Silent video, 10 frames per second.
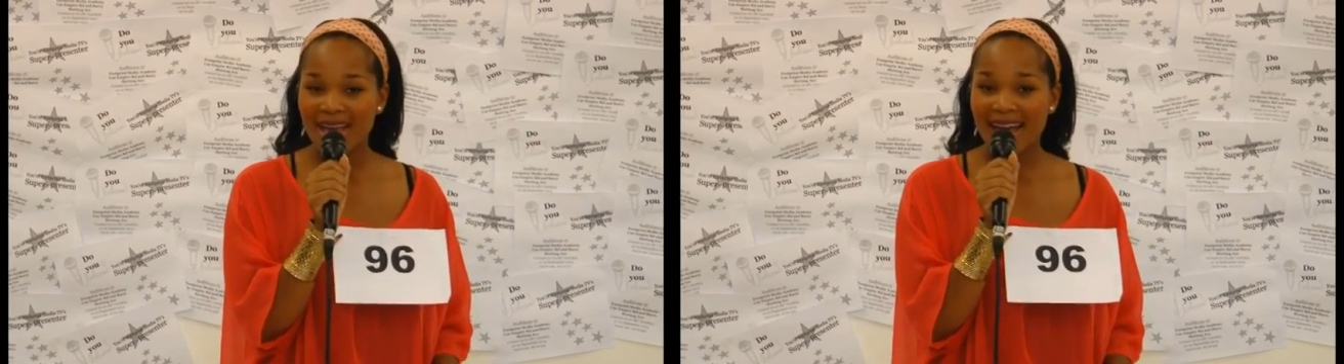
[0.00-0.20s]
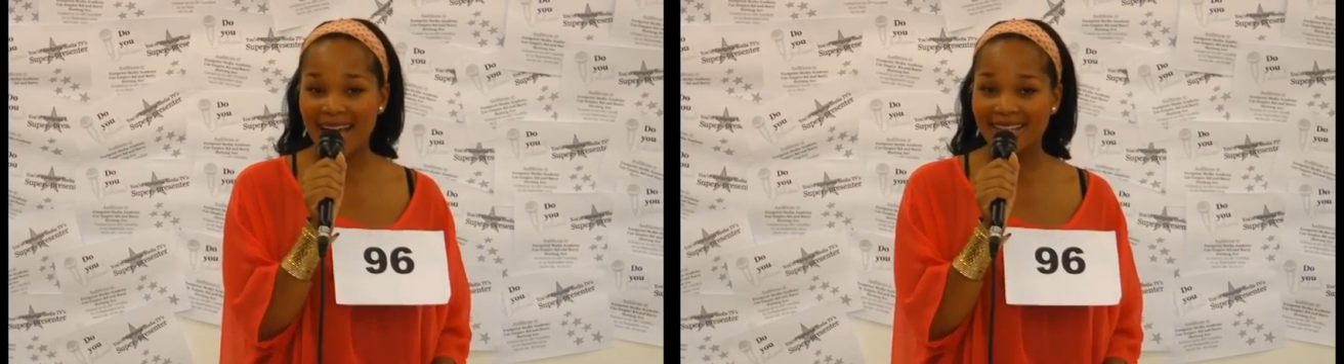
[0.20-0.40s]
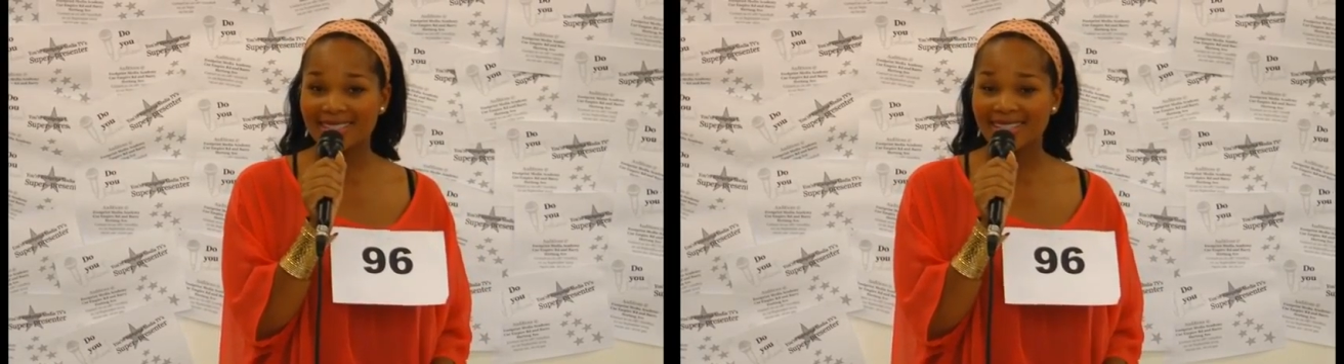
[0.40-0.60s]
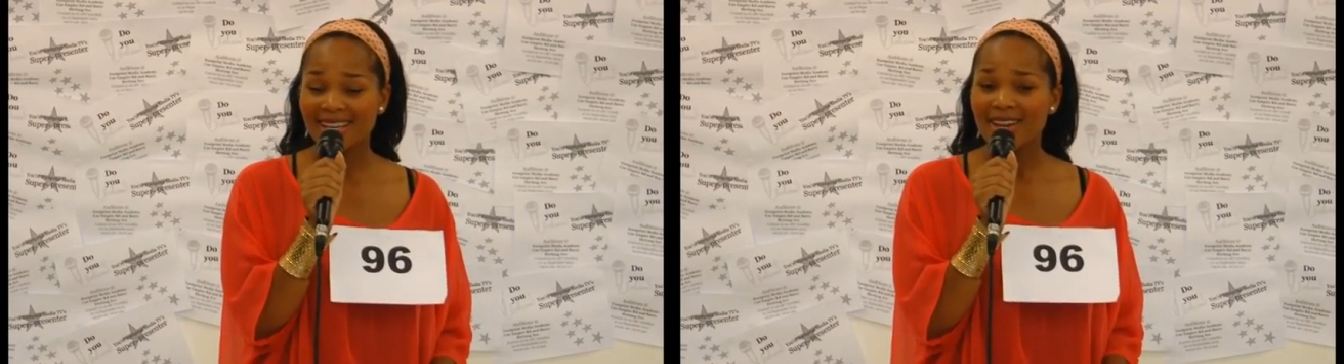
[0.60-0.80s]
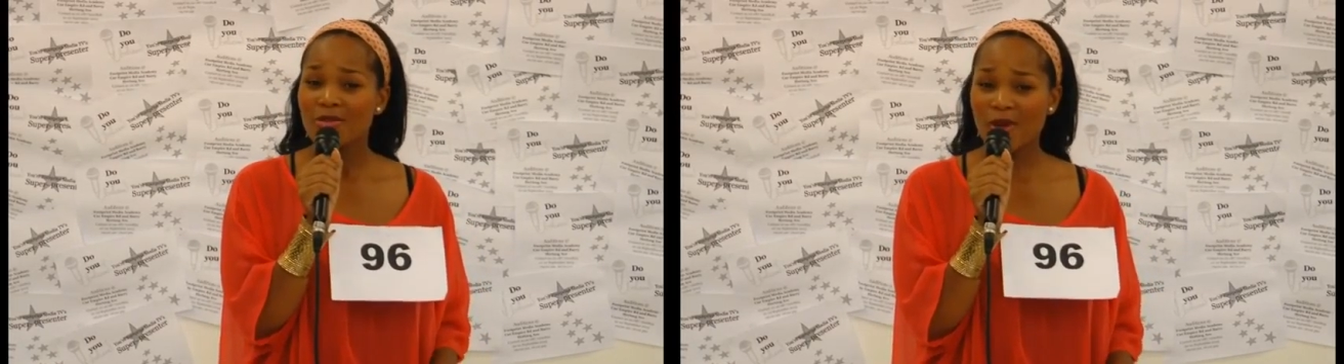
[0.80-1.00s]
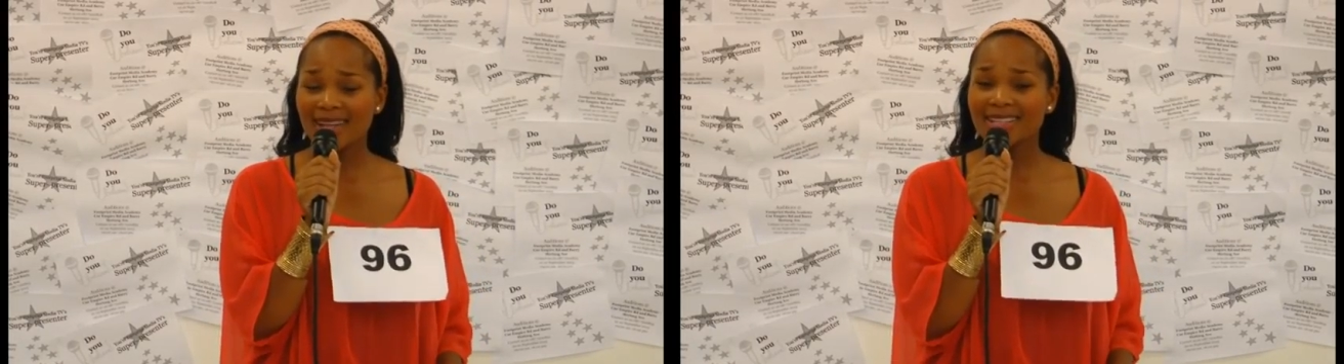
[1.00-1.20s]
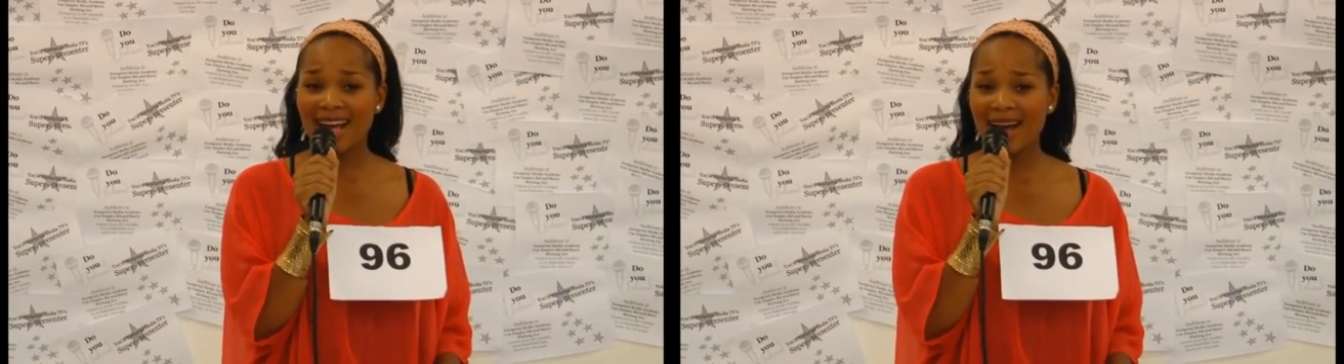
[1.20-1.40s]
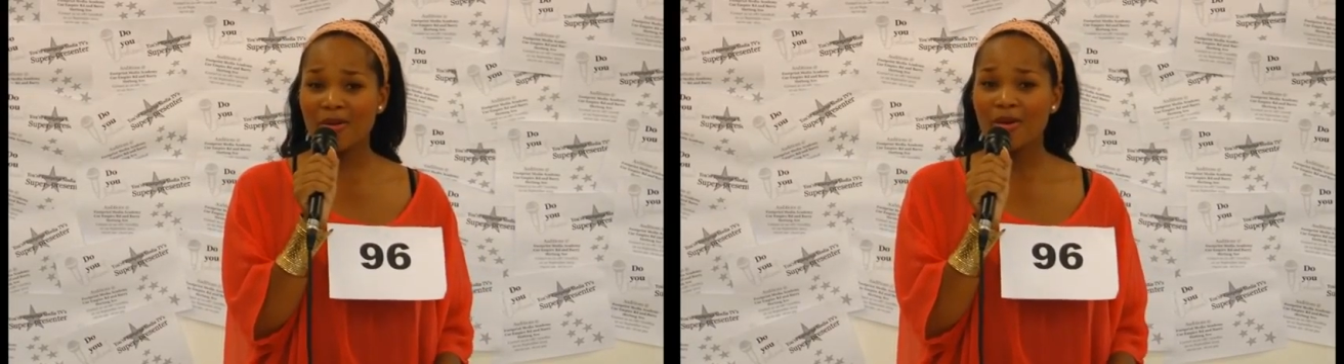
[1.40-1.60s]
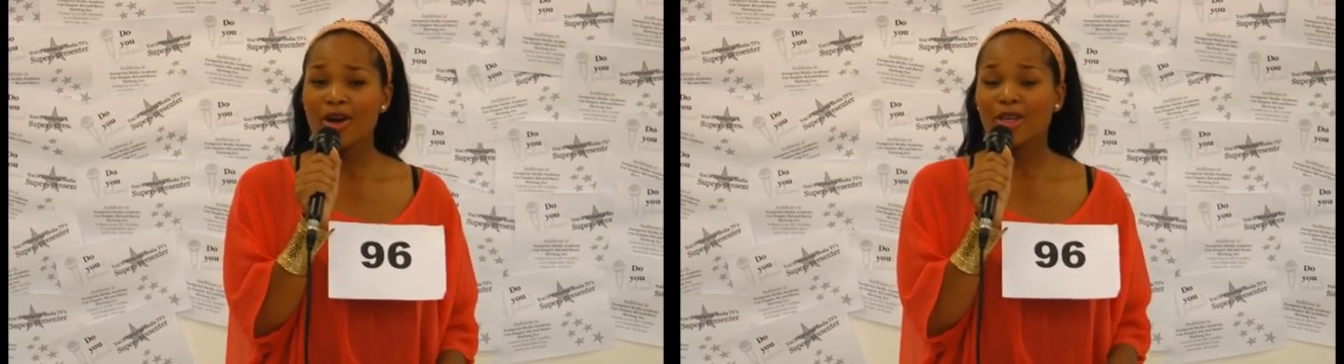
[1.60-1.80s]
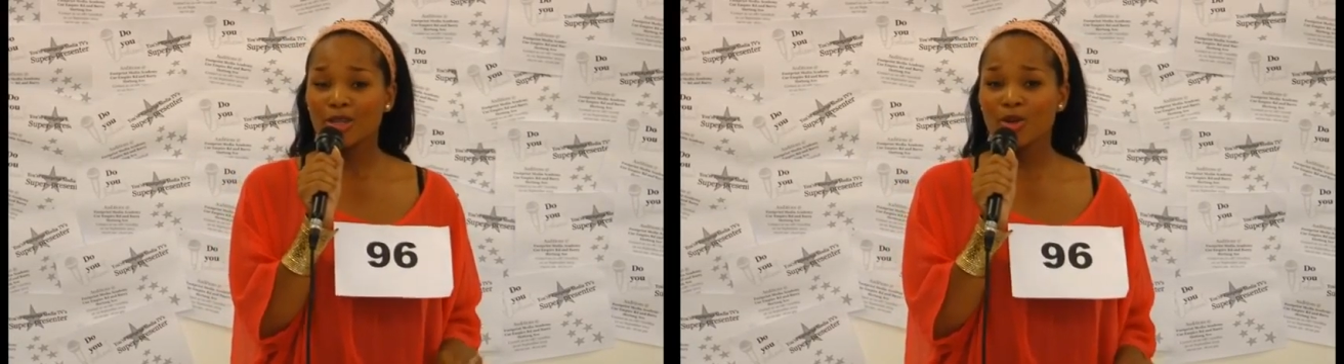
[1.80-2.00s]
And right
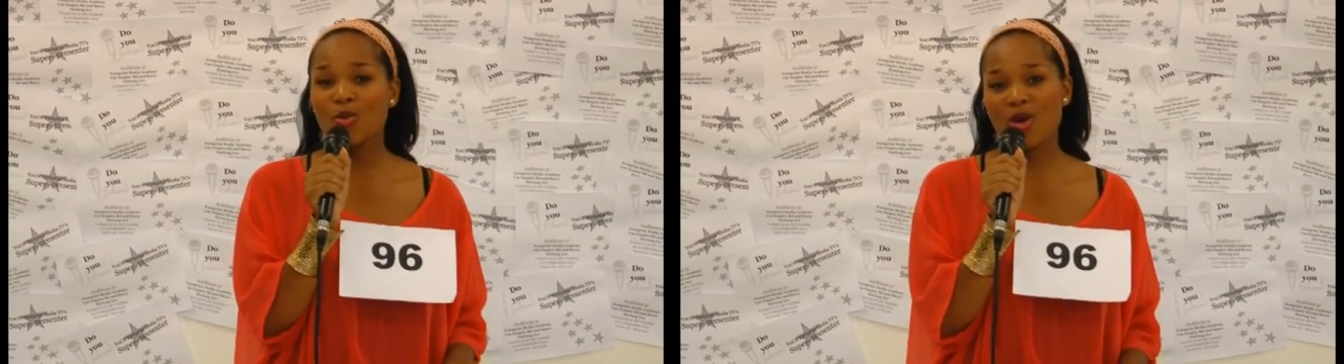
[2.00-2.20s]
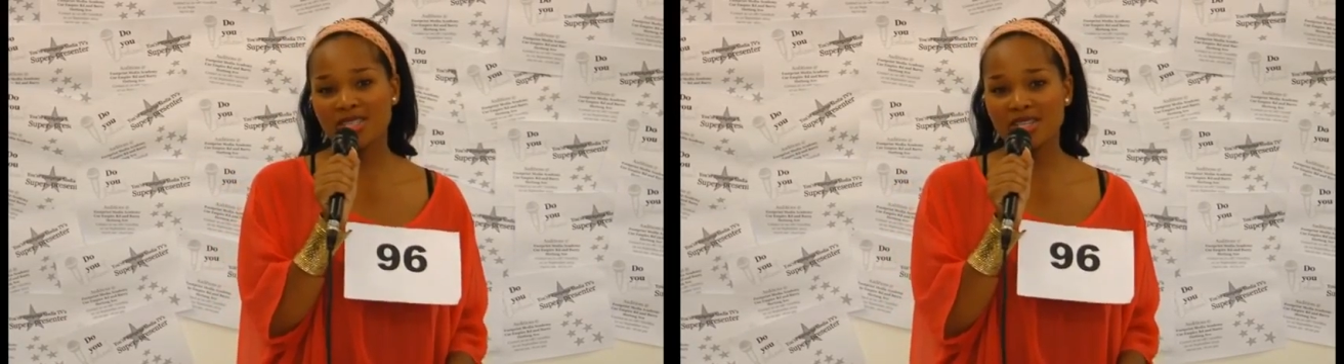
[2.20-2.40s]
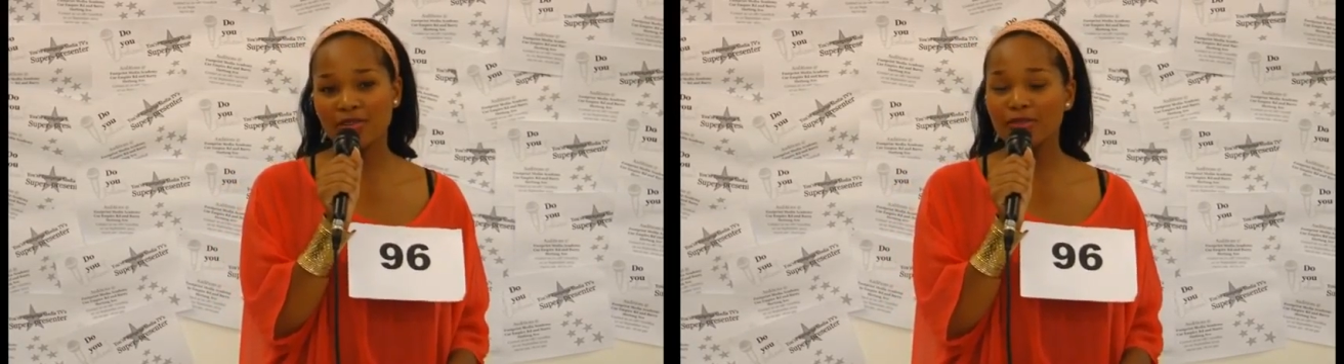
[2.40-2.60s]
now, you watching